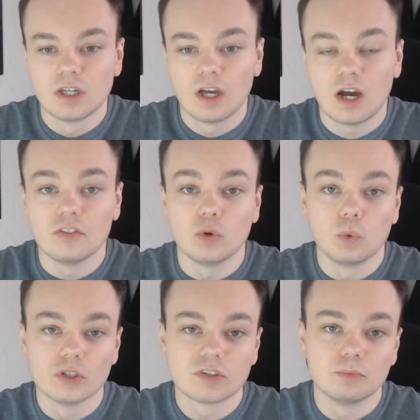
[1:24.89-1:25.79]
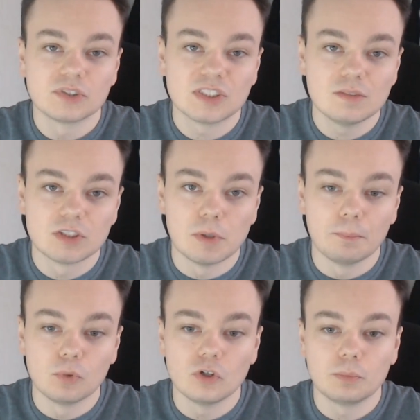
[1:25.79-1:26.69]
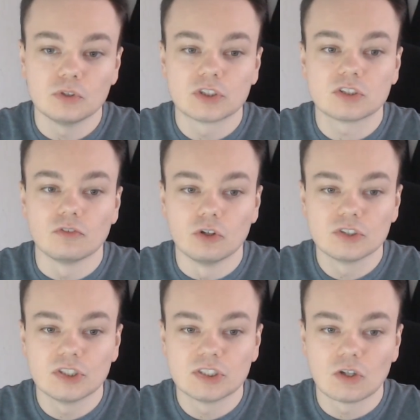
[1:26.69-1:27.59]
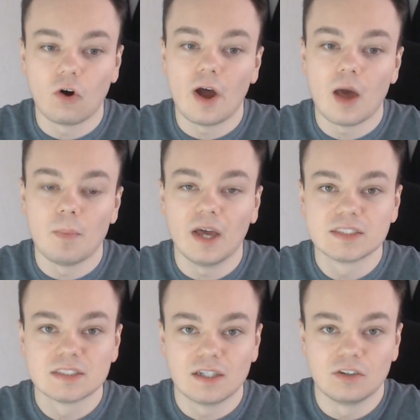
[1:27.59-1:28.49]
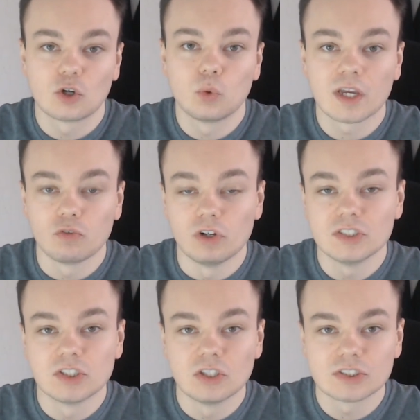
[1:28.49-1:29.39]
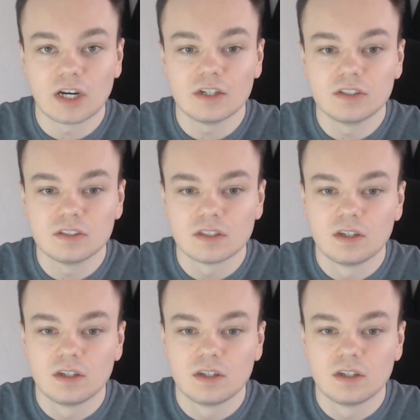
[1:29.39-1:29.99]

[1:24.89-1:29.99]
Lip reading: and the worst of them seemed to be multiple sclerosis or MS in the quick research that I did.